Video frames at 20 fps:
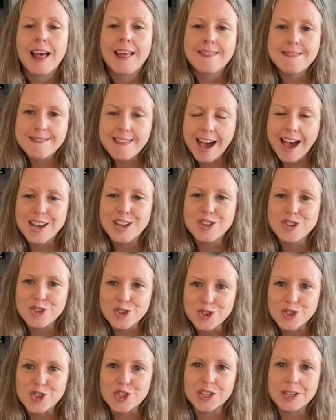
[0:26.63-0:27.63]
that
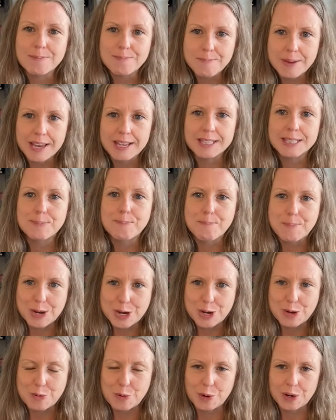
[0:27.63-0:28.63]
usually makes
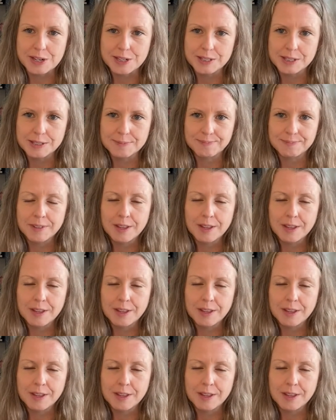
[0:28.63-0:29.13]
bidding wars.